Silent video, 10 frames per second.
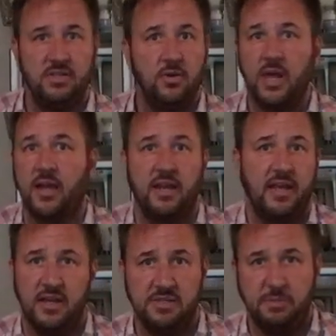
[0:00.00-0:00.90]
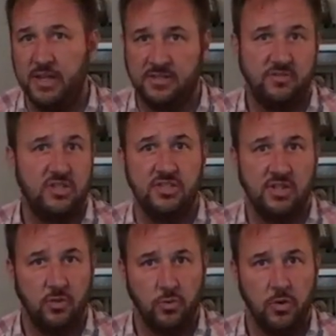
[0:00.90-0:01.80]
you're not going to get his best if she's
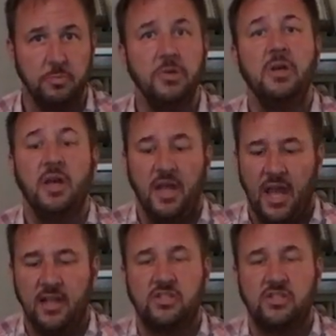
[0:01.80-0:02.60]
in the room.